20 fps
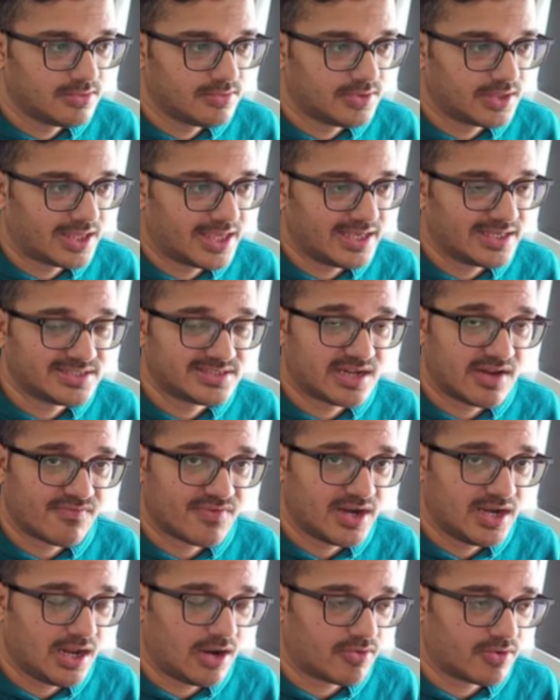the king is
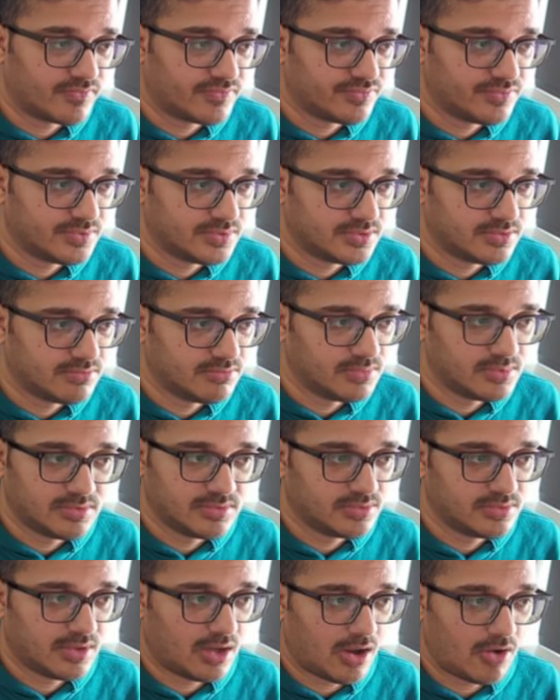definitely out
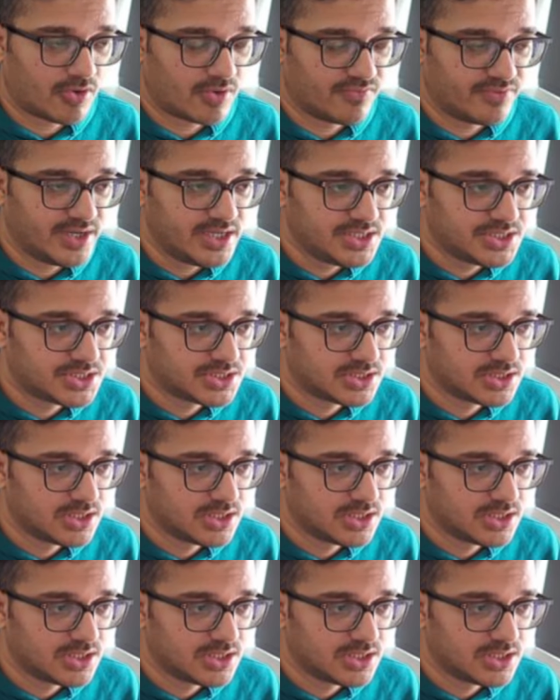of reach.